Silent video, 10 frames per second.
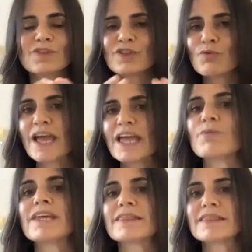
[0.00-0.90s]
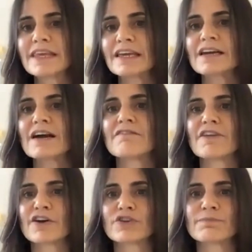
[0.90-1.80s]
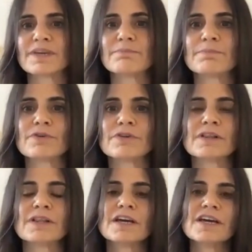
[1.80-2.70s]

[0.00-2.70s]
way we think of other people